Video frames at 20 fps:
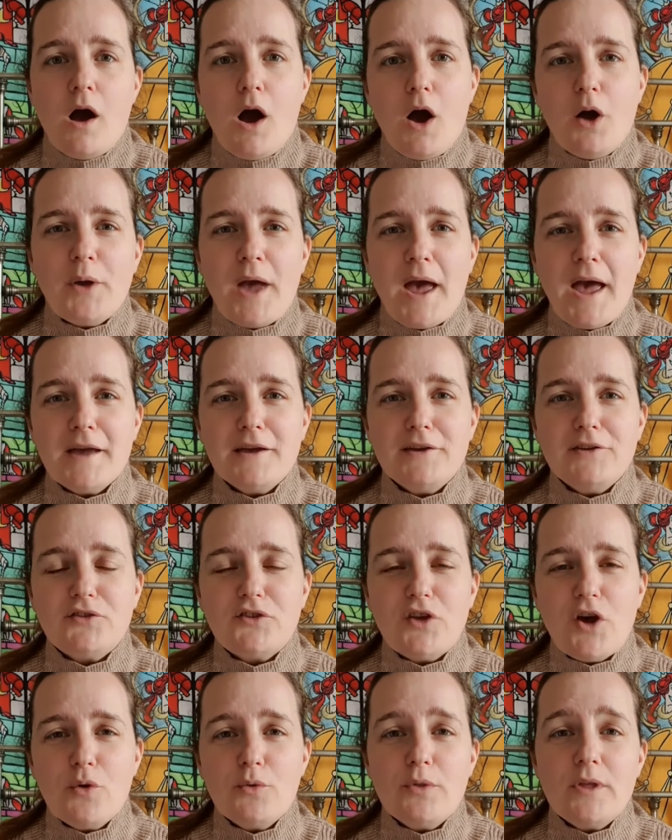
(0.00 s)
Okay,
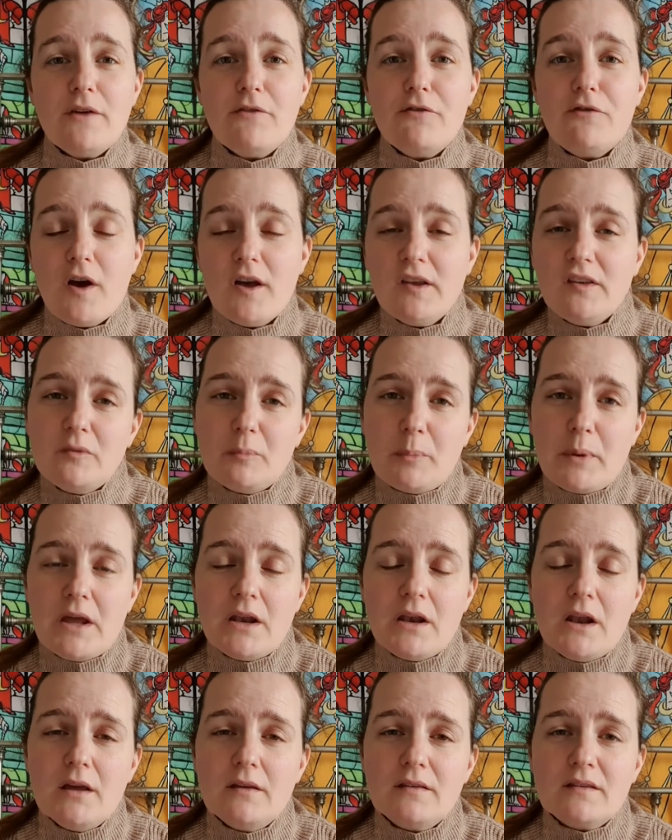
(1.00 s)
so the first
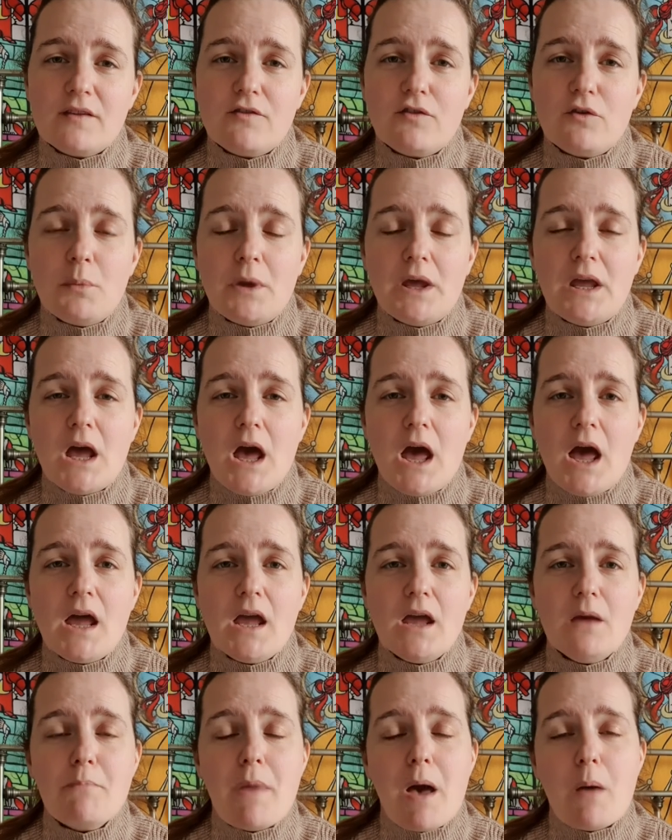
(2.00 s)
spin has given me
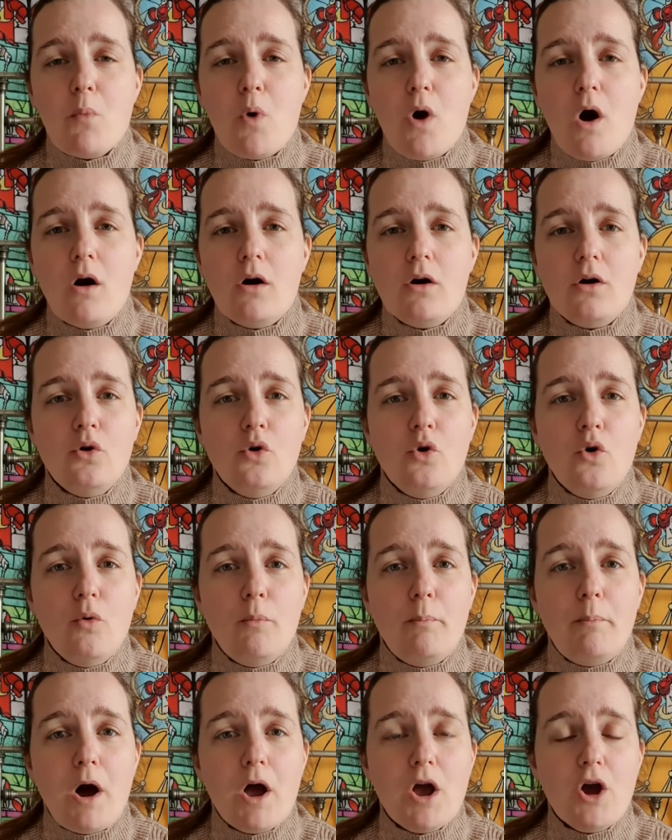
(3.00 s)
a memoir or
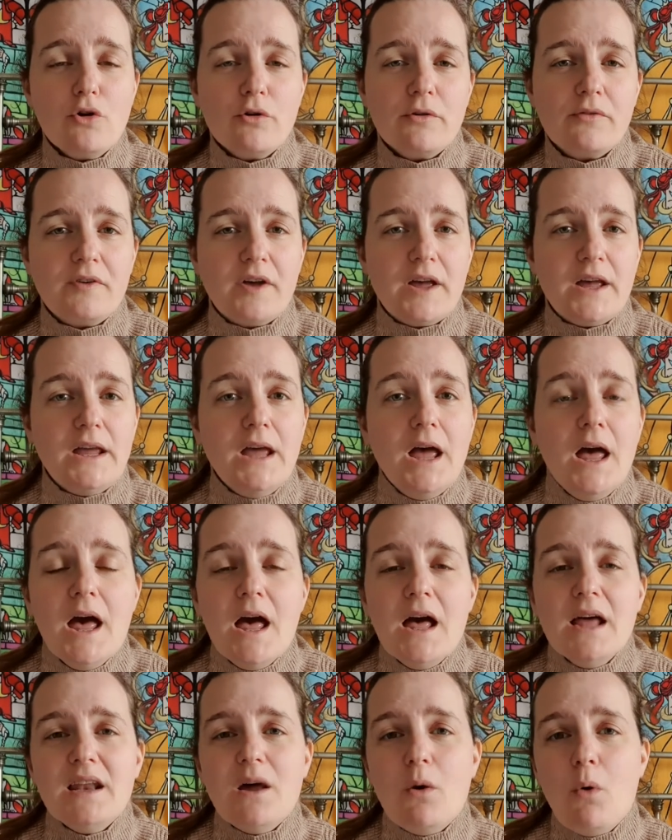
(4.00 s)
biography.
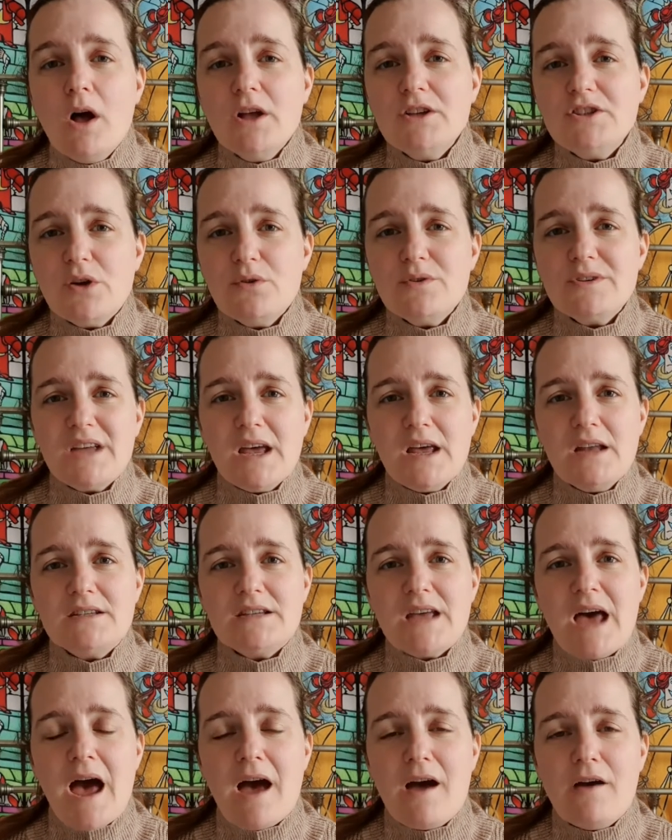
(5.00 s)
Now, I don't tend
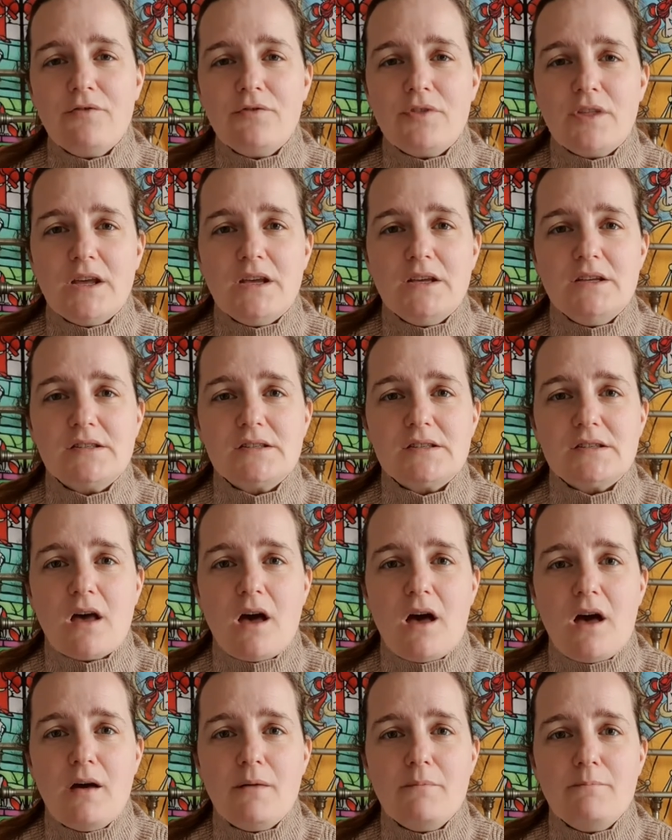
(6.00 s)
to have these
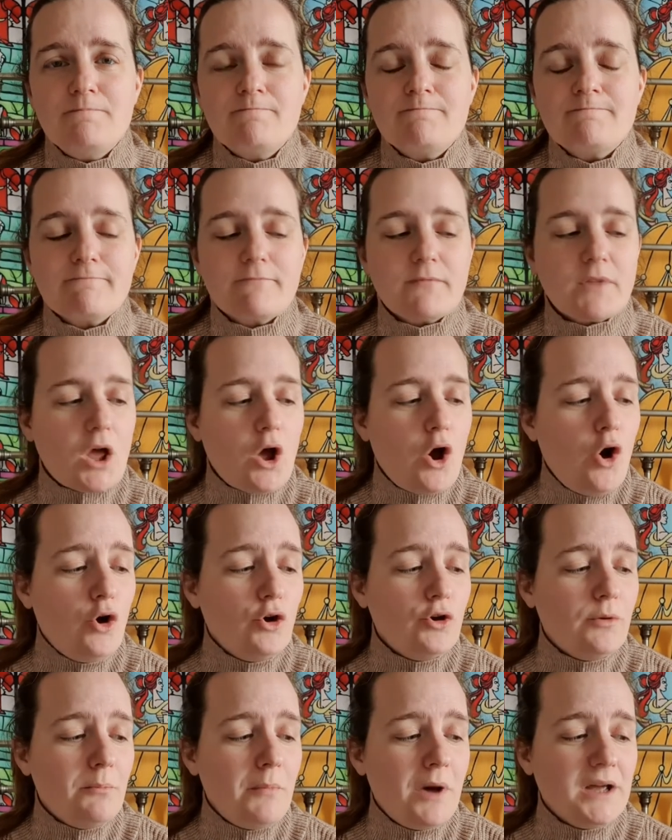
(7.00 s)
um,
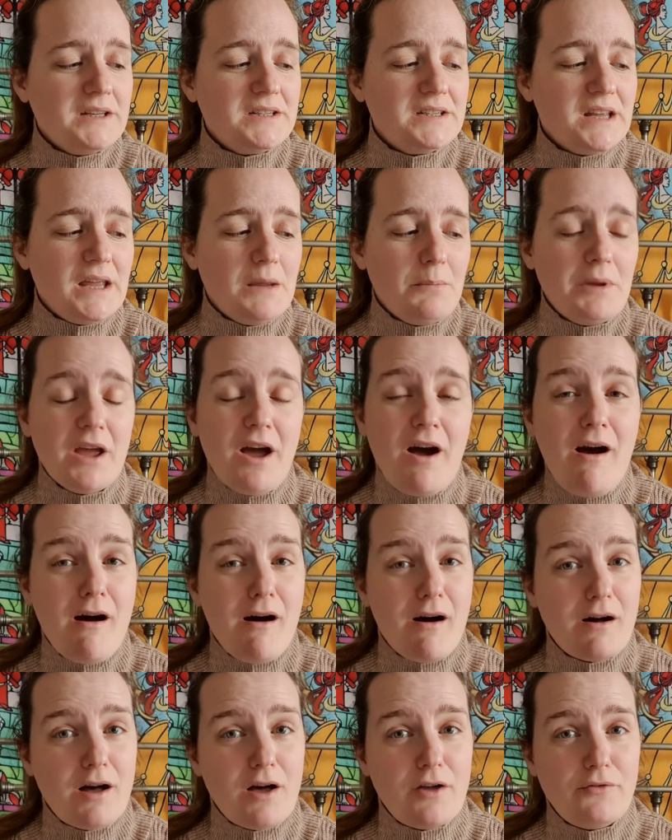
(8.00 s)
on my
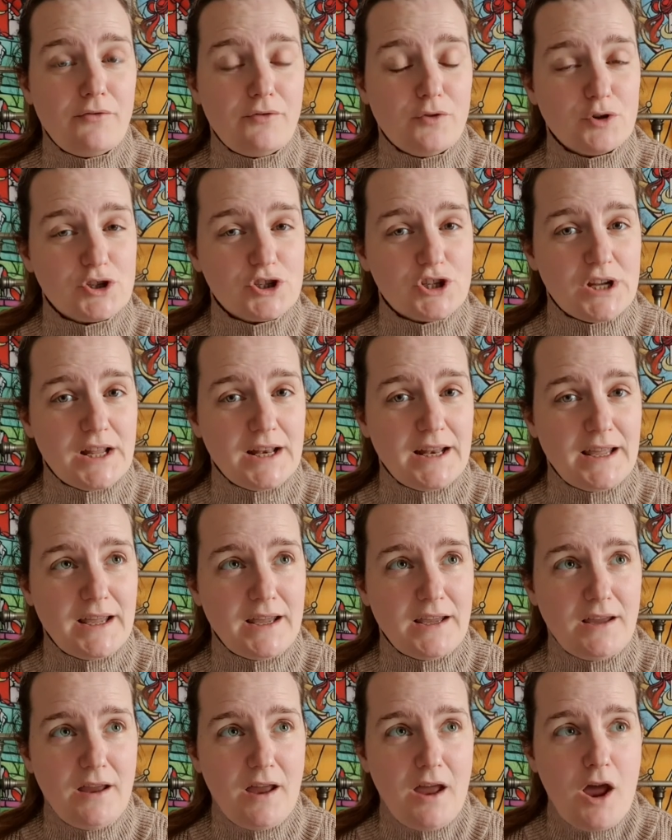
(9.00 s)
TBR,
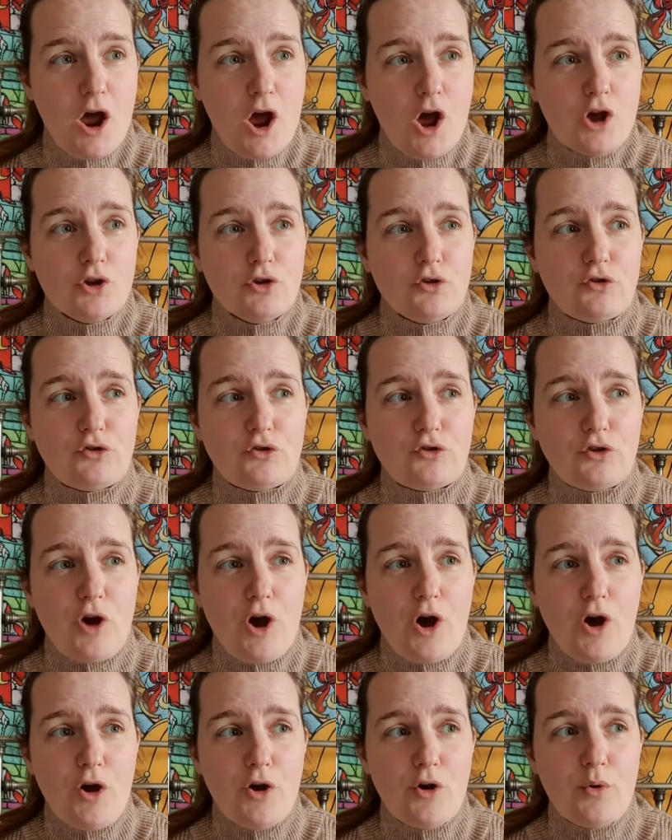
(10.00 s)
unfortunately.
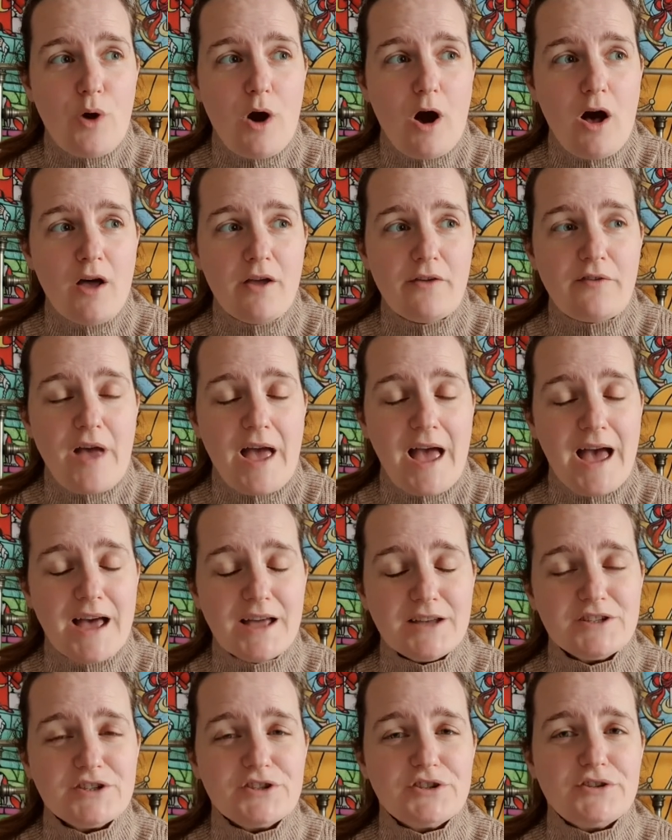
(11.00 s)
So I've
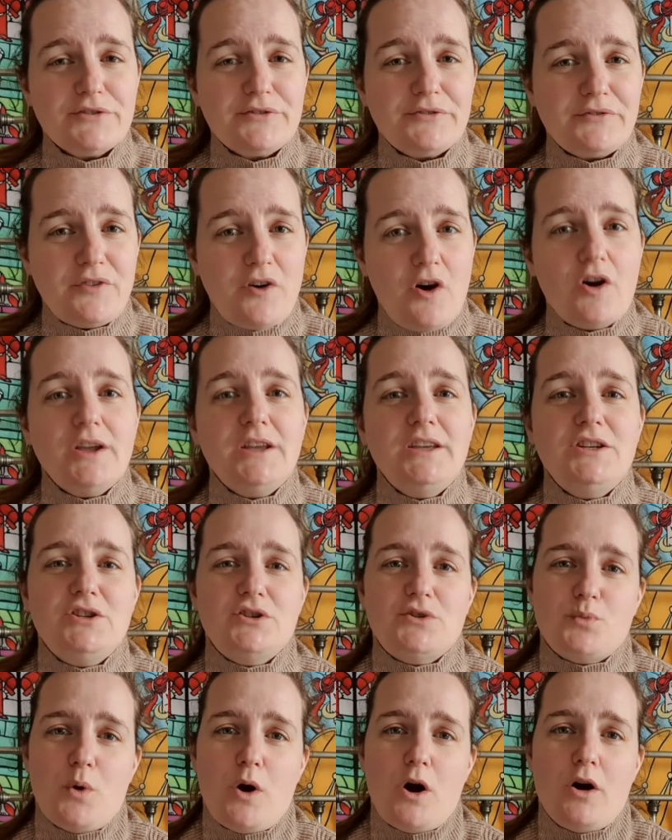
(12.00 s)
had to
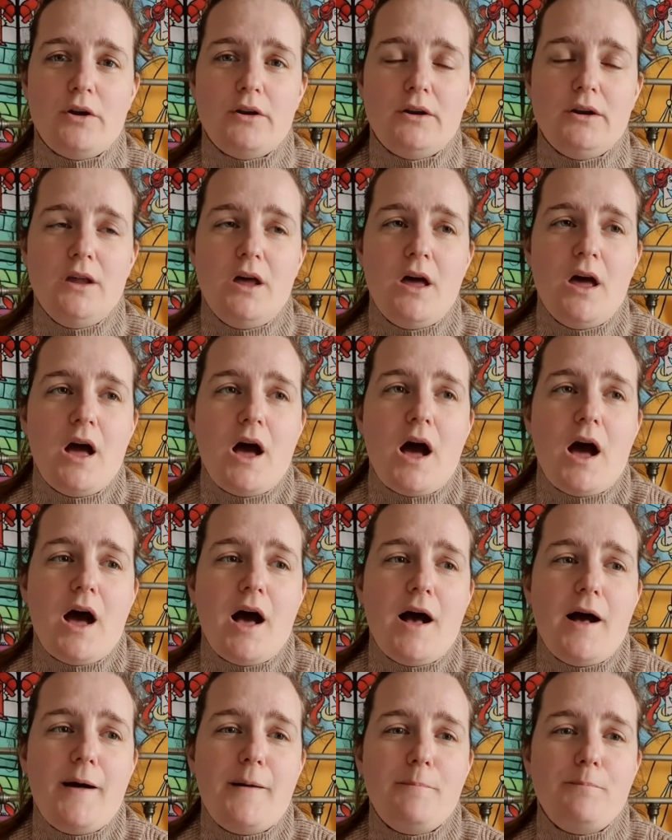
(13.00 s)
find one
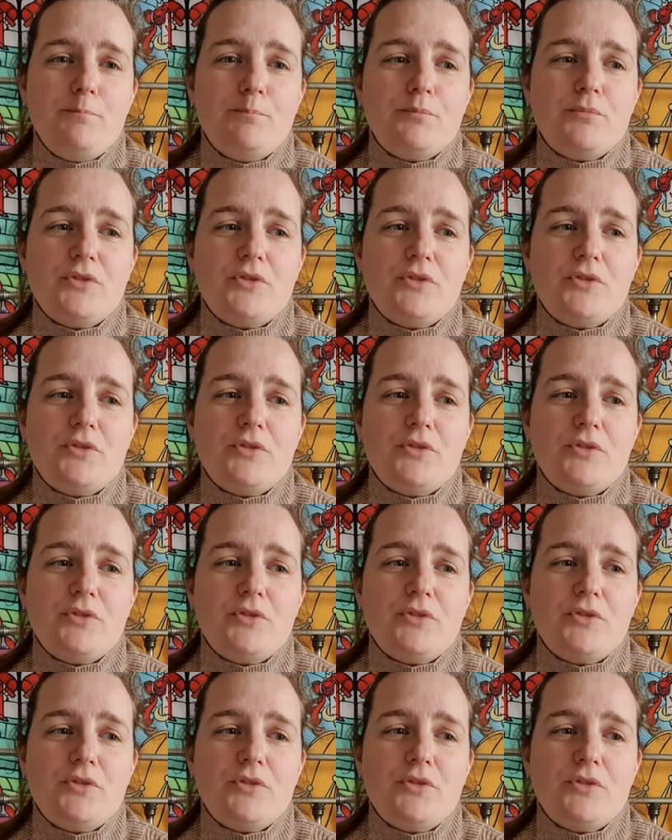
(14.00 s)
um,